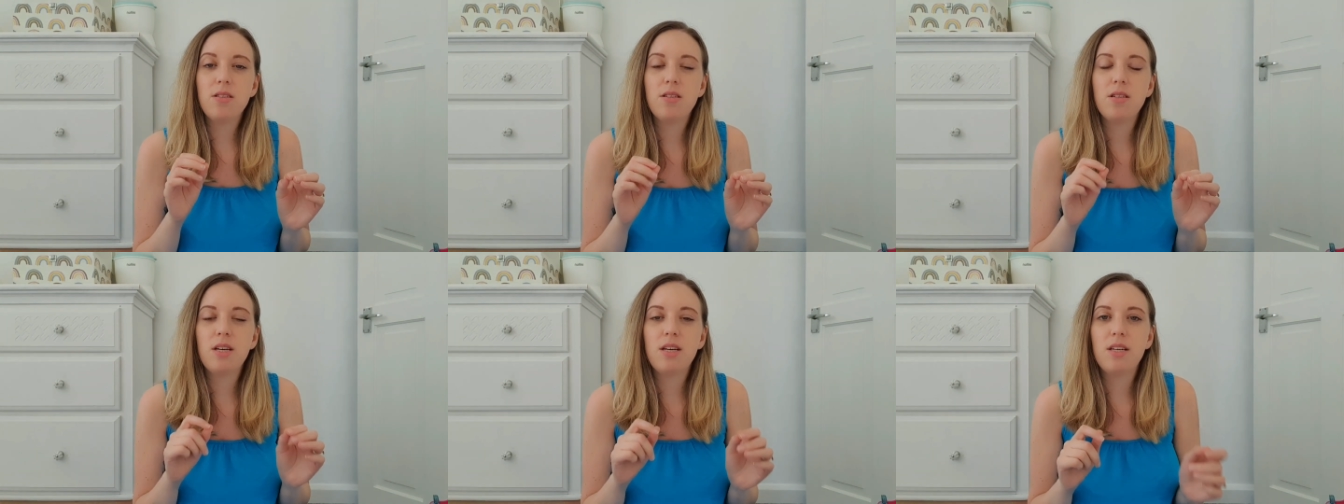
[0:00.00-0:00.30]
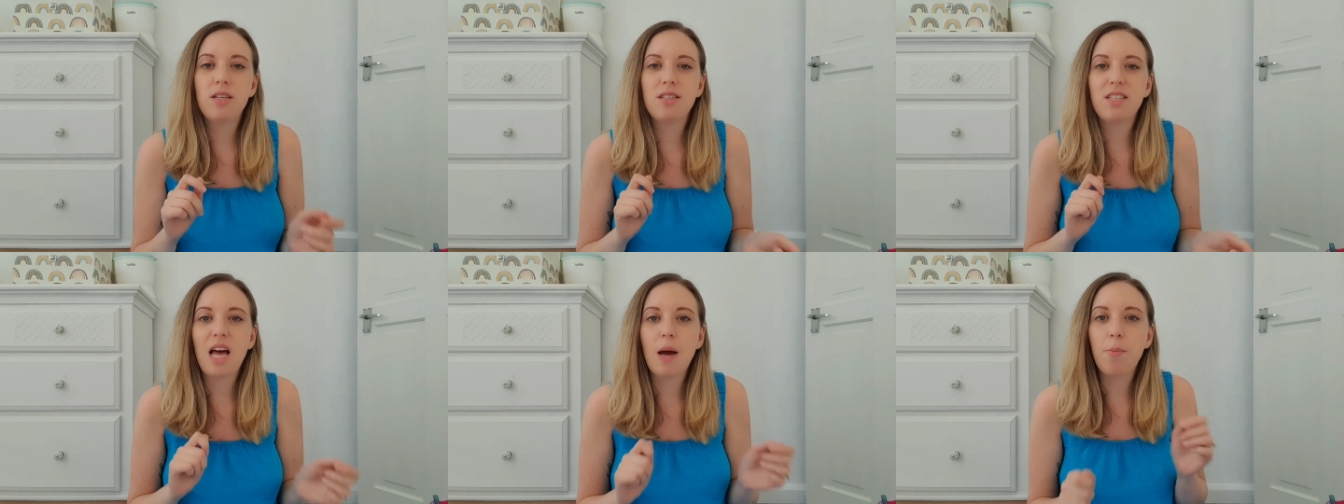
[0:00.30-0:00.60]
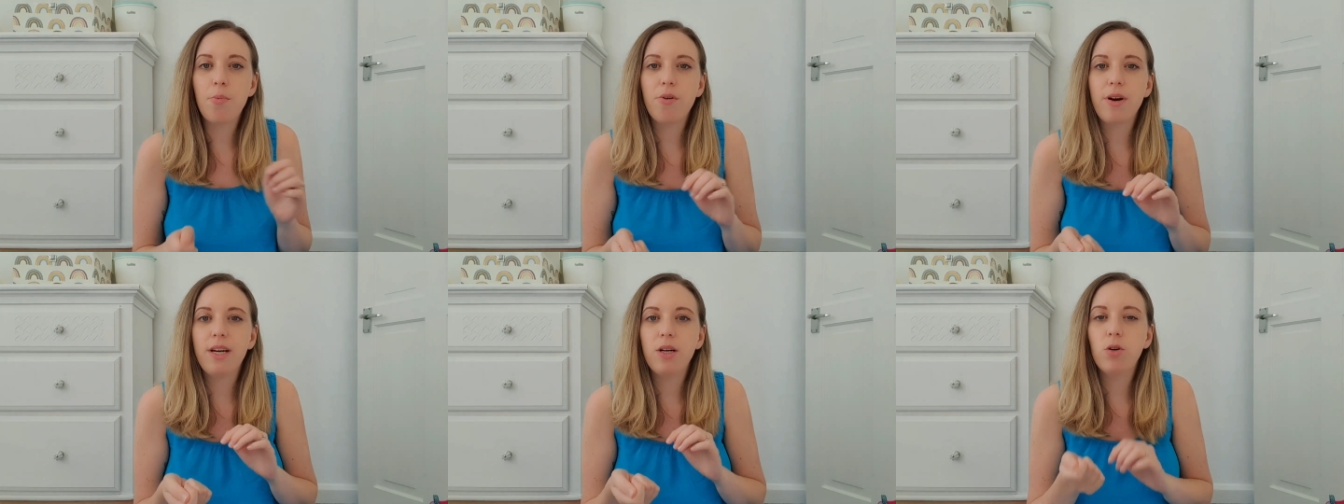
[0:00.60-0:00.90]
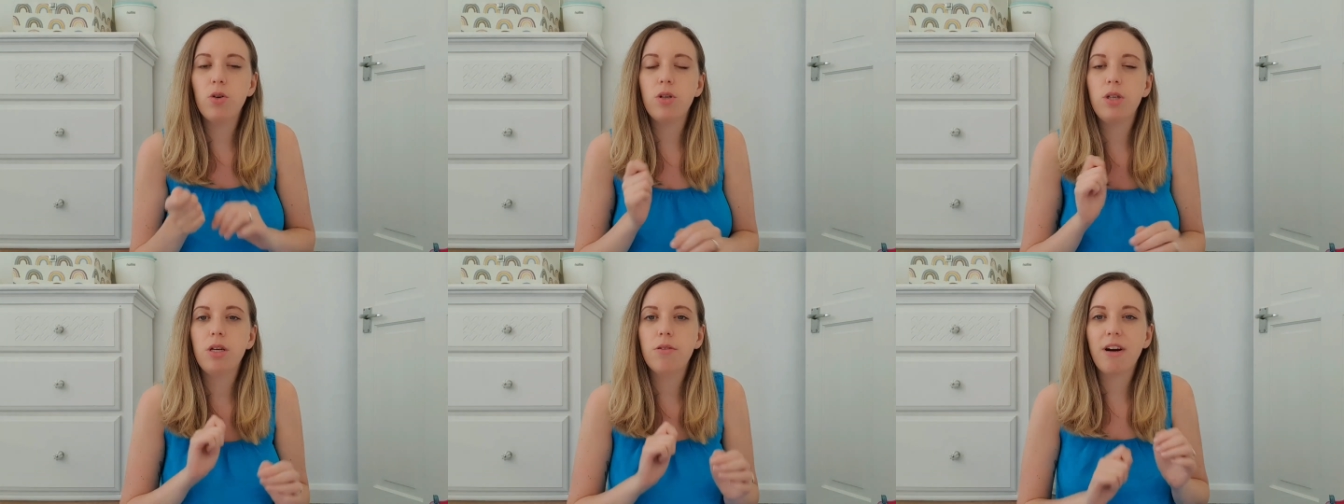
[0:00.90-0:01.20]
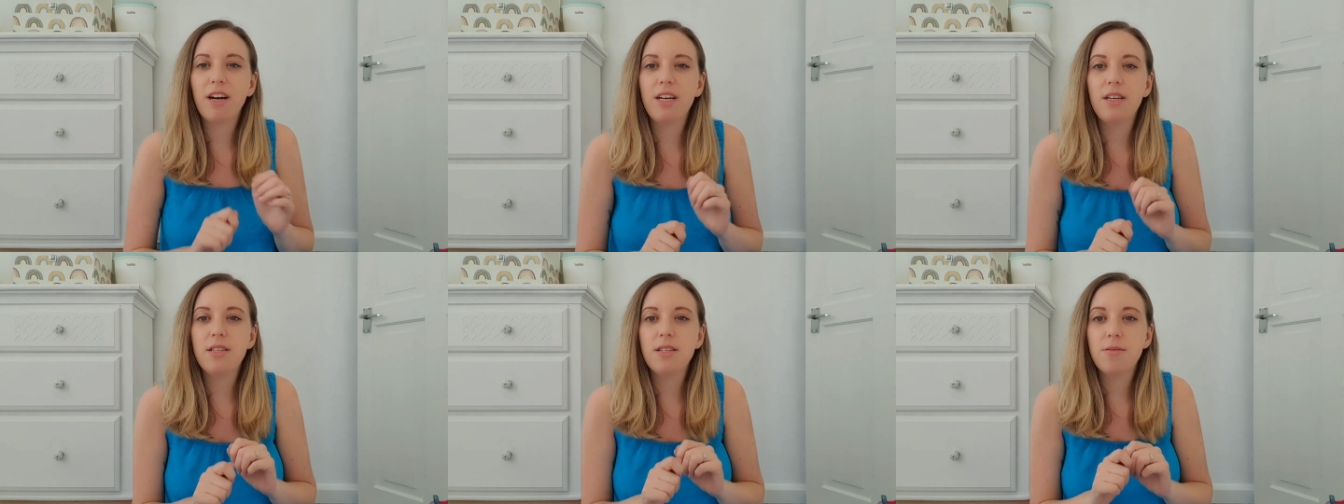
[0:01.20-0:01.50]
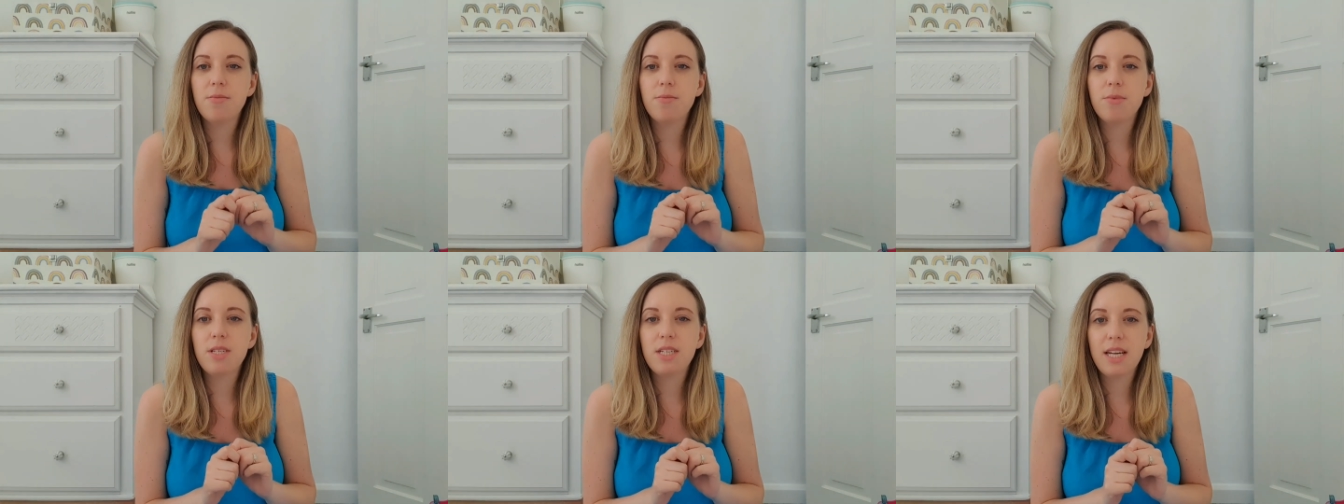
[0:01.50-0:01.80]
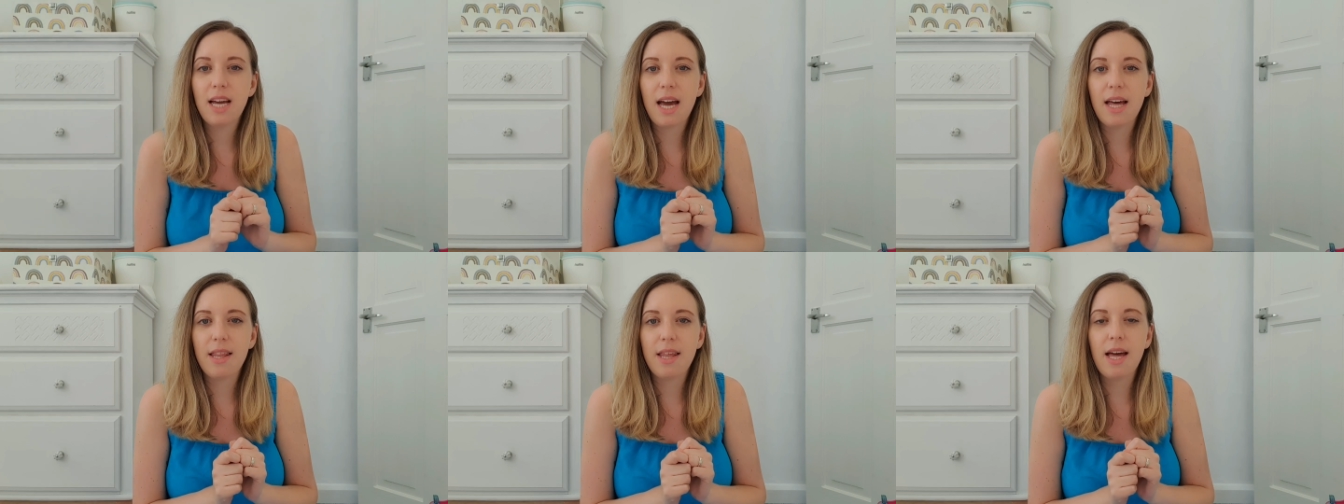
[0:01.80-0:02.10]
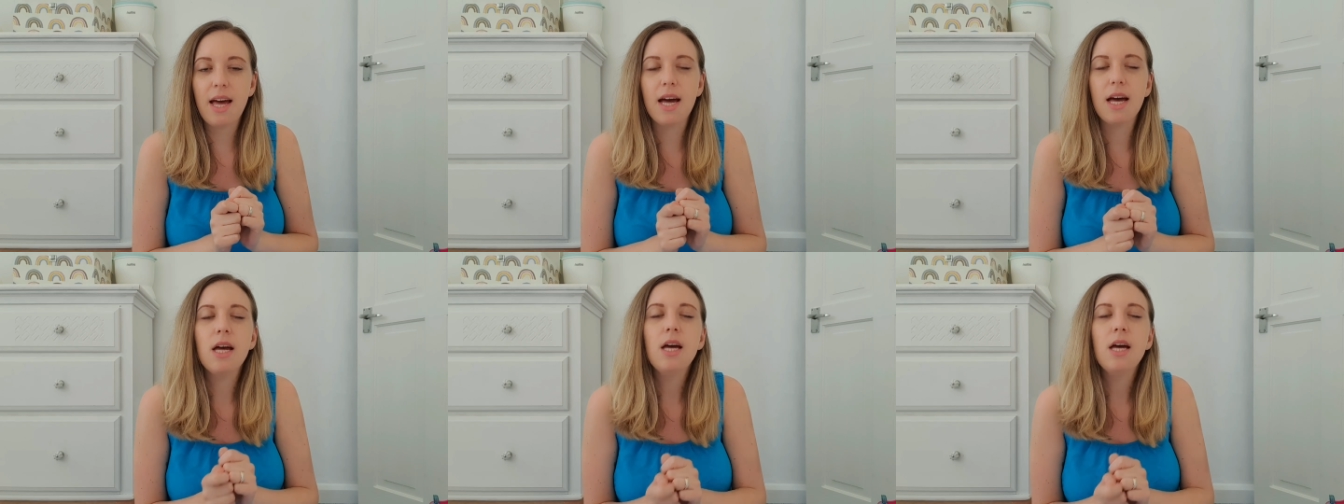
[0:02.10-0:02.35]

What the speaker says: to separate all your items together,